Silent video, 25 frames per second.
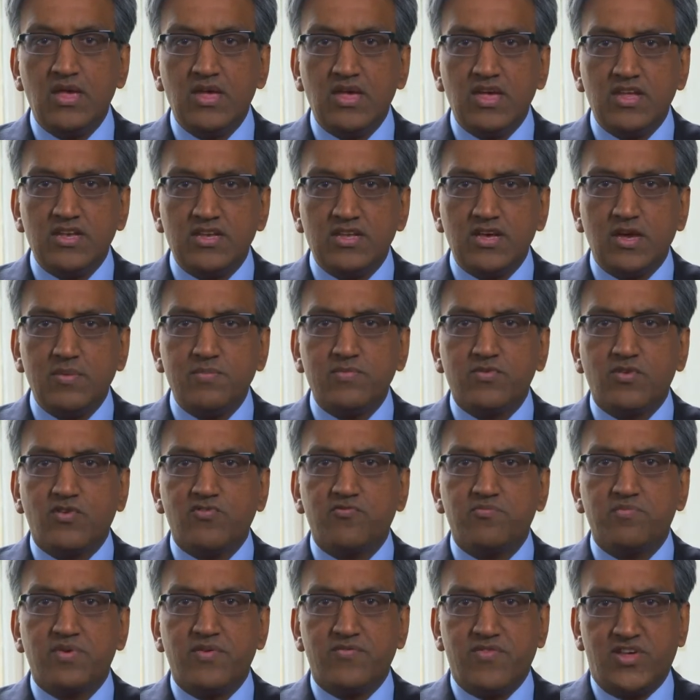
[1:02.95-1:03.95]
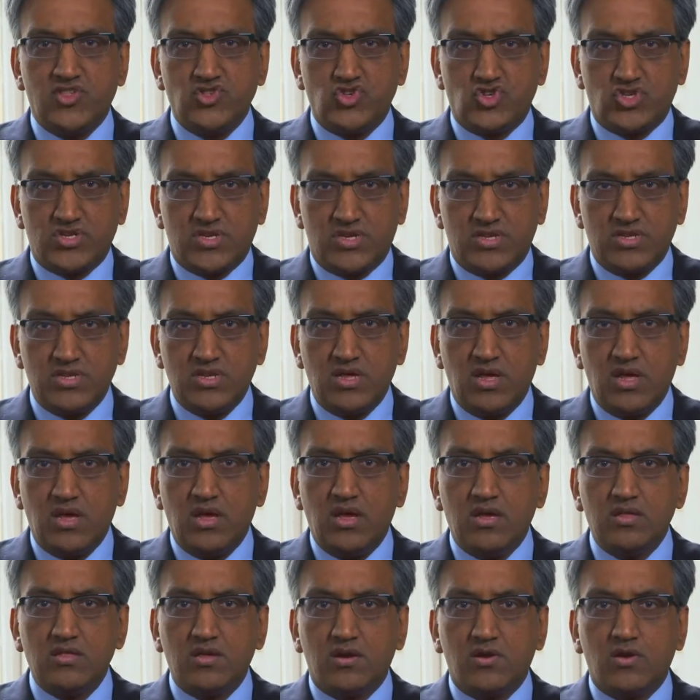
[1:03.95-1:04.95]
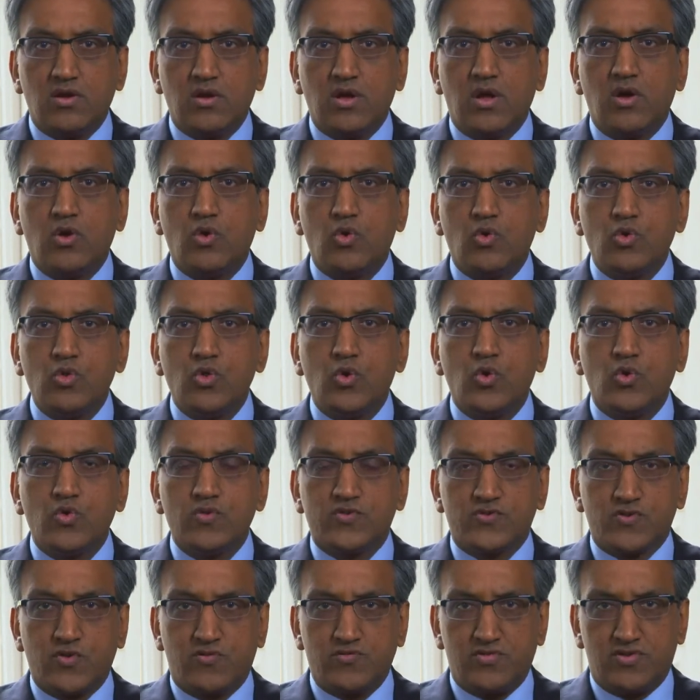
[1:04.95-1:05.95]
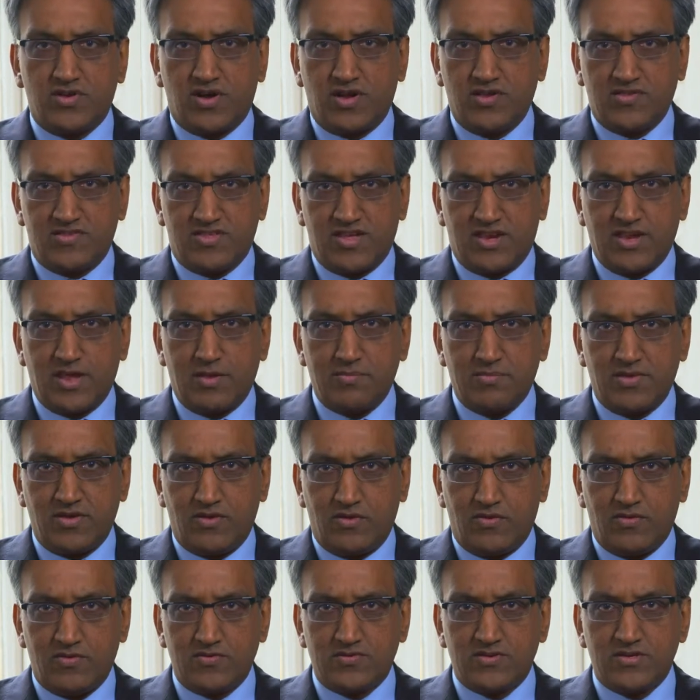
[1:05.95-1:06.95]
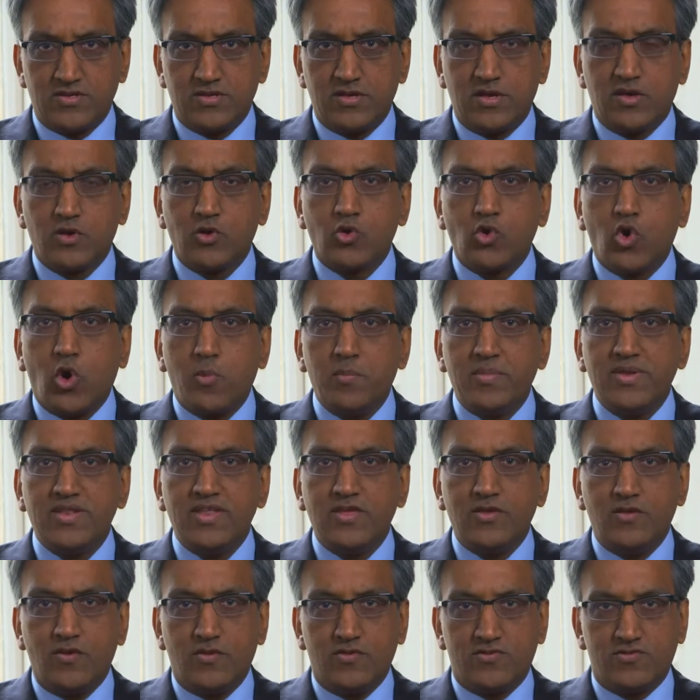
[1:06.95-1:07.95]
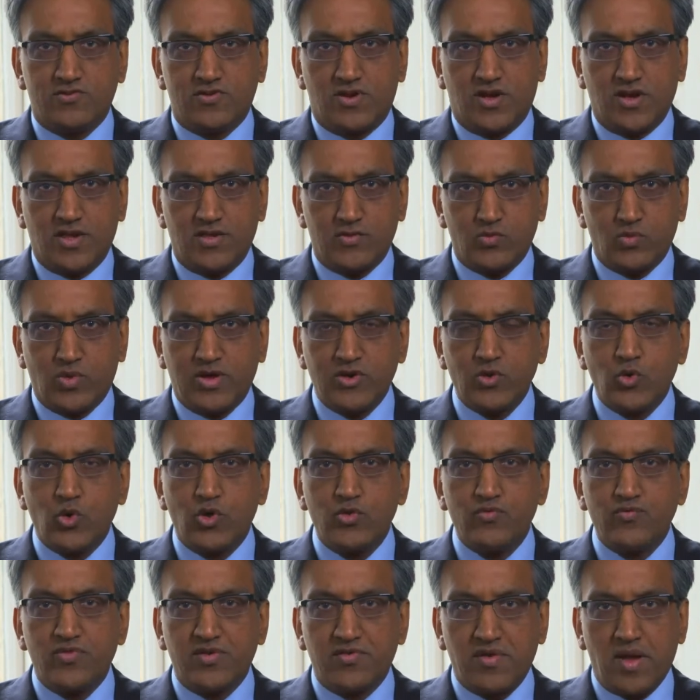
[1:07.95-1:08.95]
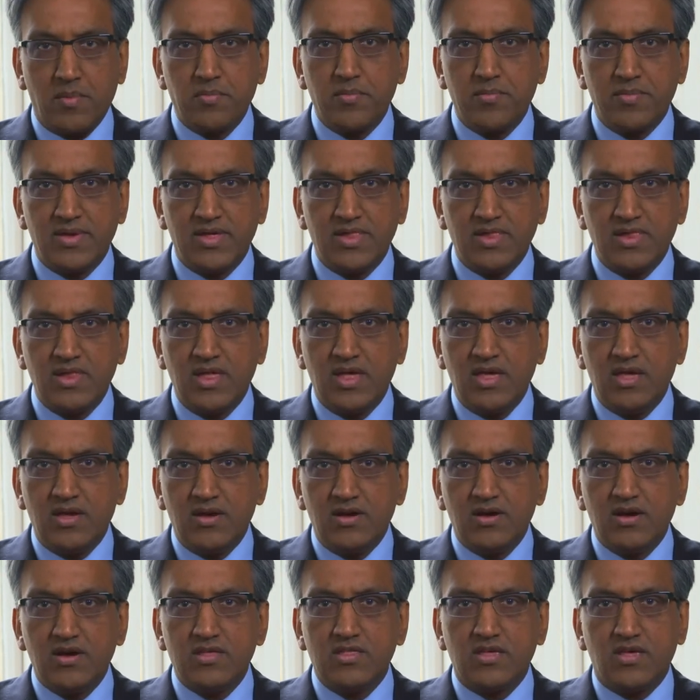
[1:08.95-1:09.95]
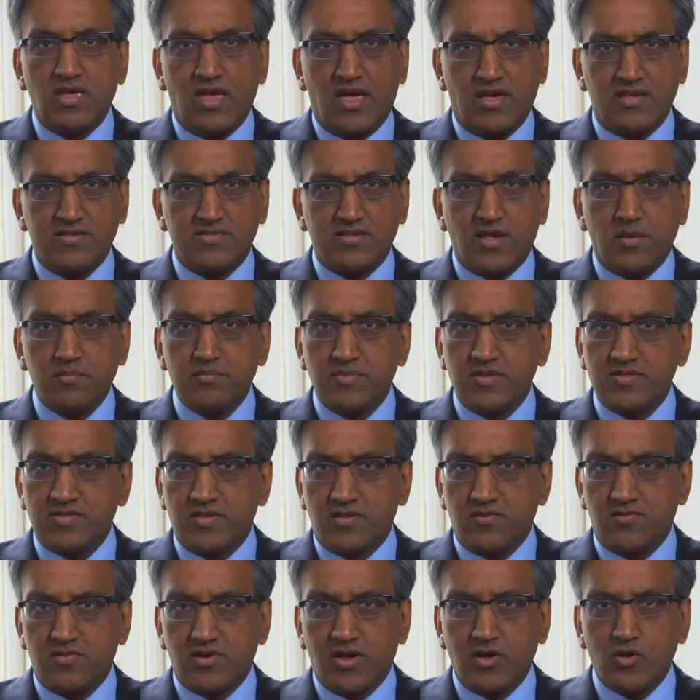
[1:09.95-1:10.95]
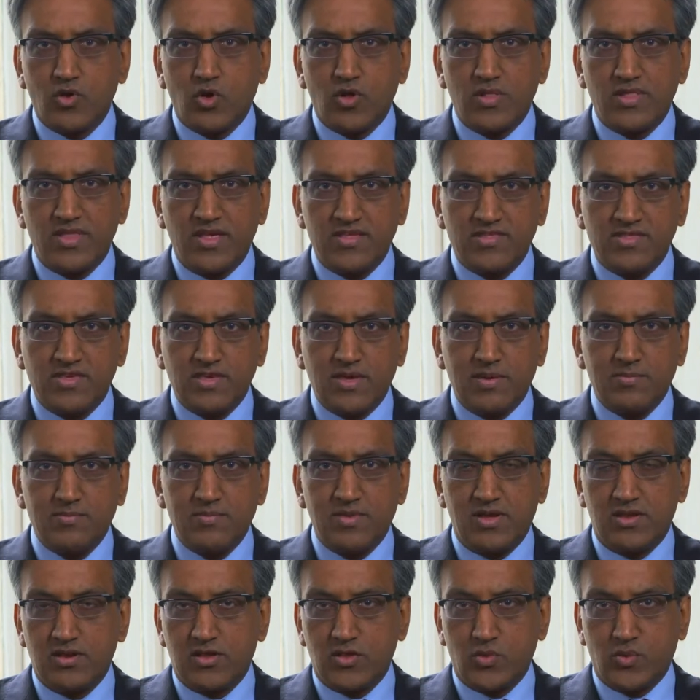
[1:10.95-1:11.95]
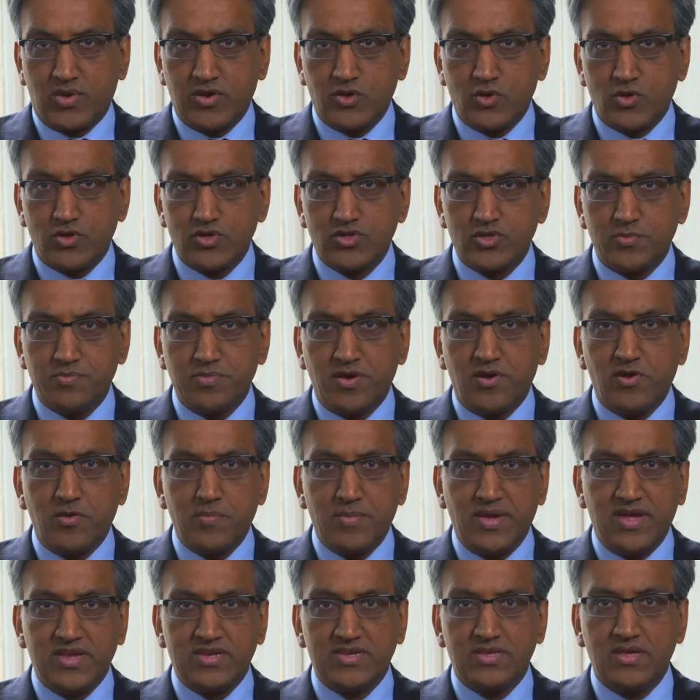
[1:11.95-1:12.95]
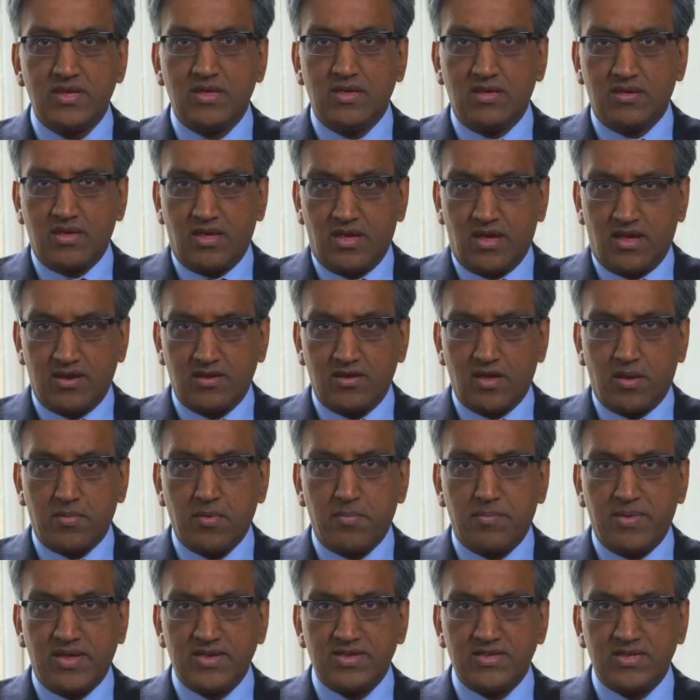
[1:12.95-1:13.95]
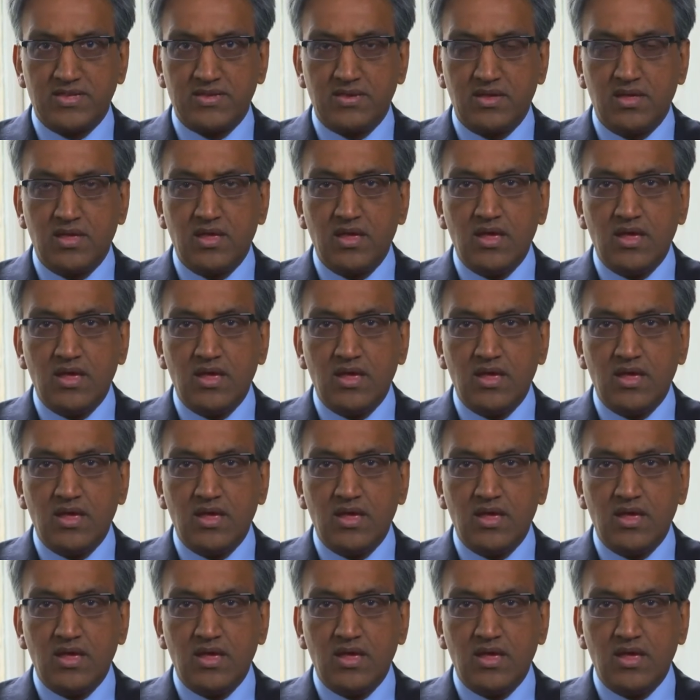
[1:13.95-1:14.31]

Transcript: In terms of prevention, there are a whole host of drugs that can be used. A commonly used drug is one called verapamil. Other examples are a drug called lithium, another one called topiramate, and gabapentin.